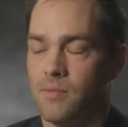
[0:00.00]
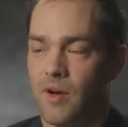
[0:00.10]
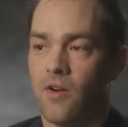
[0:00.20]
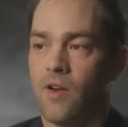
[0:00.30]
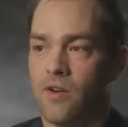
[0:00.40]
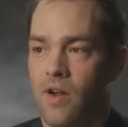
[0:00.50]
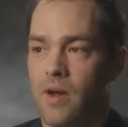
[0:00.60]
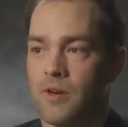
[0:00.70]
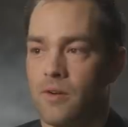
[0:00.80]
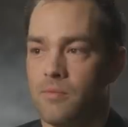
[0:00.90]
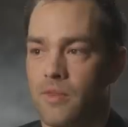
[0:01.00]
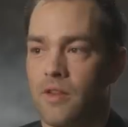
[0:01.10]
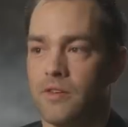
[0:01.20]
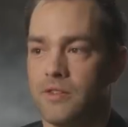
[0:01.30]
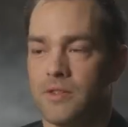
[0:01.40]
My
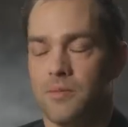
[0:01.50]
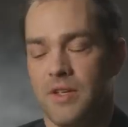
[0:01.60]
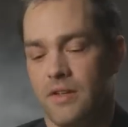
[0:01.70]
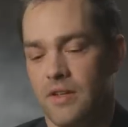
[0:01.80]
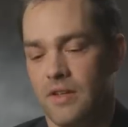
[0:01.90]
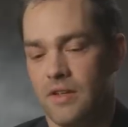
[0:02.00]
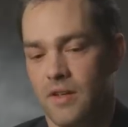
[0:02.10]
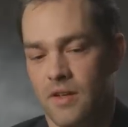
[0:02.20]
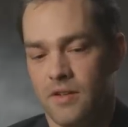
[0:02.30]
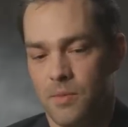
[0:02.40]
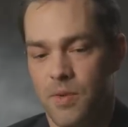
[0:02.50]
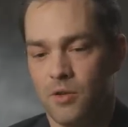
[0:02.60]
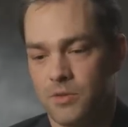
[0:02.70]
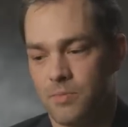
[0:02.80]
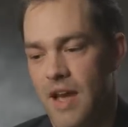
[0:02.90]
great-grandmother used to be the
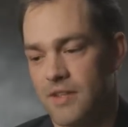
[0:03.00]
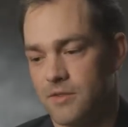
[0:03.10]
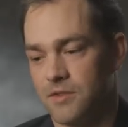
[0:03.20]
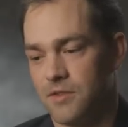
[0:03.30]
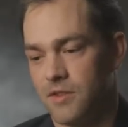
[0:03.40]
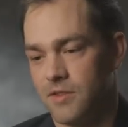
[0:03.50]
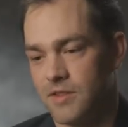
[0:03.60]
postmaster